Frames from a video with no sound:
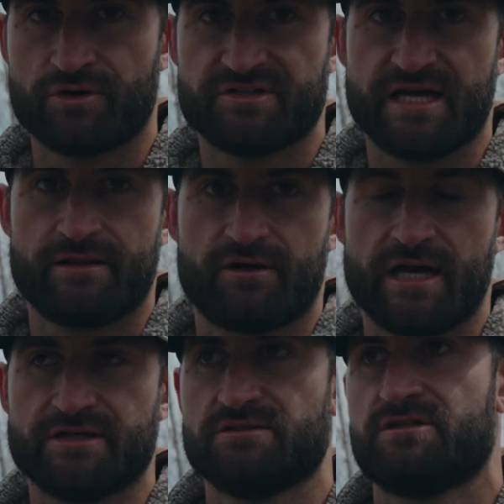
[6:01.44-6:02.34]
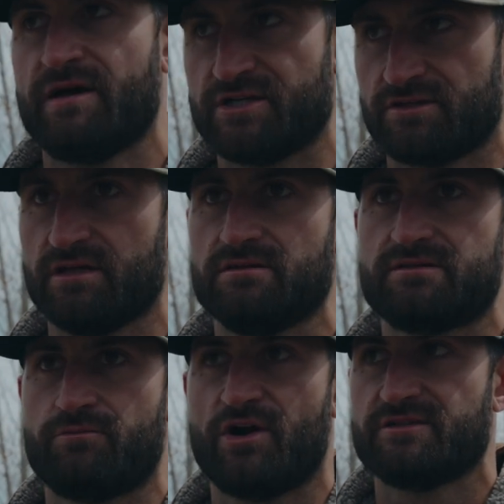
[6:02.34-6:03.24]
more stand locations, especially
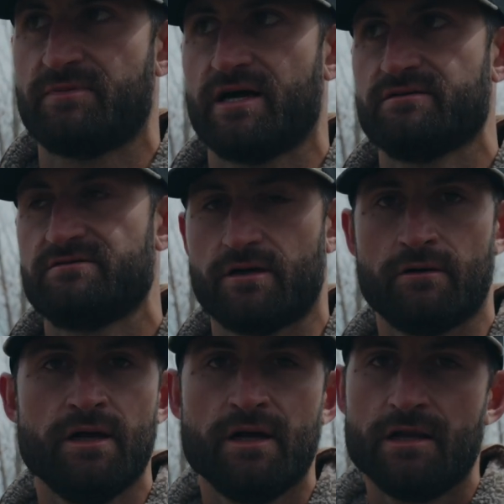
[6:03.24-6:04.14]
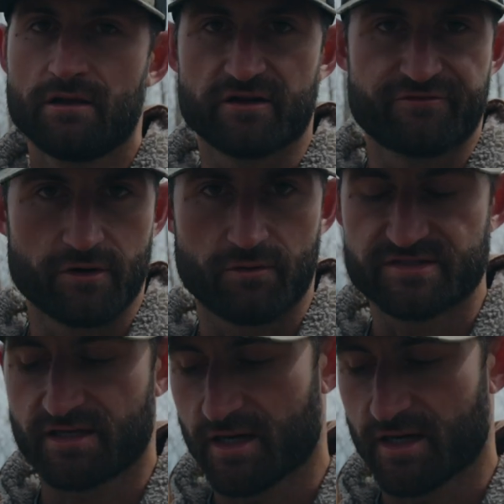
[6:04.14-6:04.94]
some rut spots. So looking forward to what's to